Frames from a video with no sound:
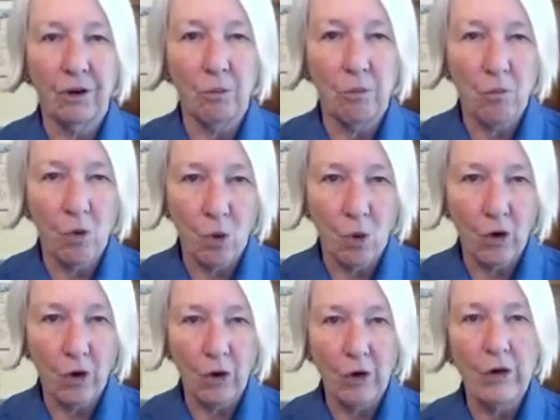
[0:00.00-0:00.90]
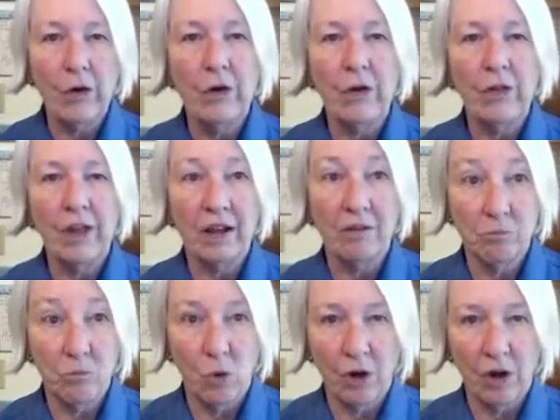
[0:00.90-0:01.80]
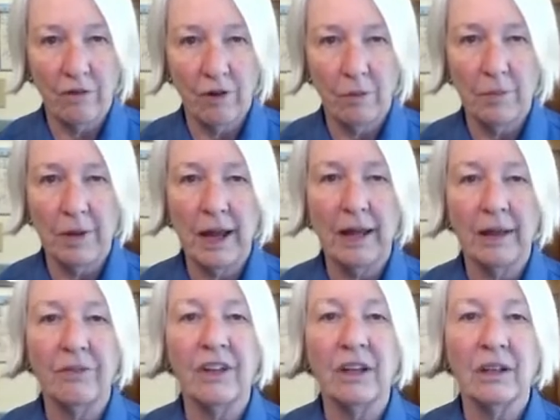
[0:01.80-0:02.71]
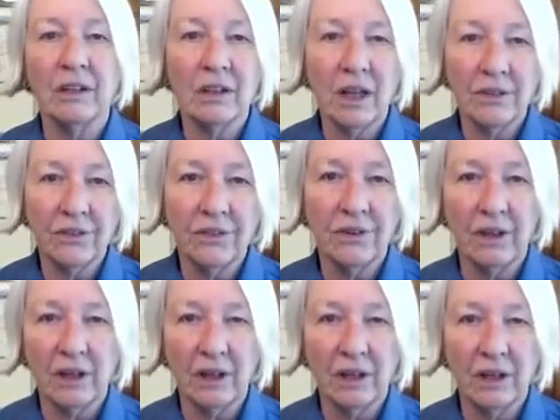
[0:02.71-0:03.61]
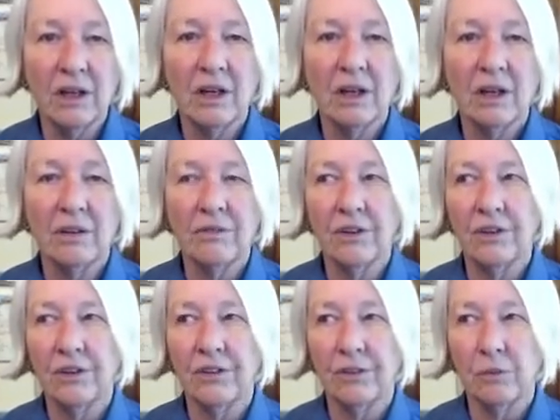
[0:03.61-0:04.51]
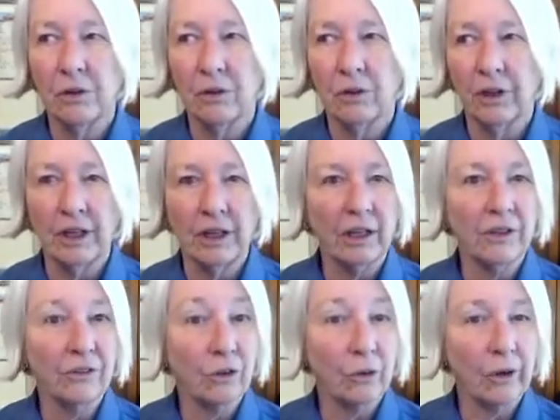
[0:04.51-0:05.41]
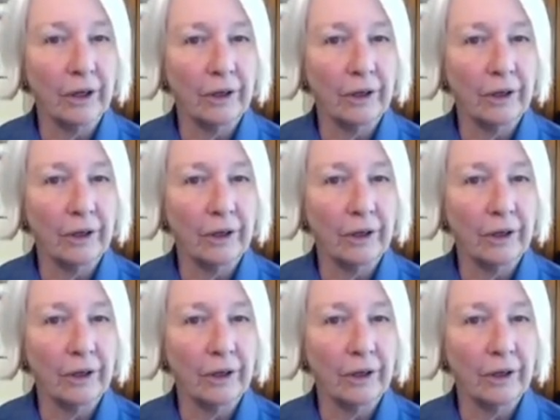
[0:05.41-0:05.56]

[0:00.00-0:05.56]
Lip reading: they have more of them, and the intensity of the disability is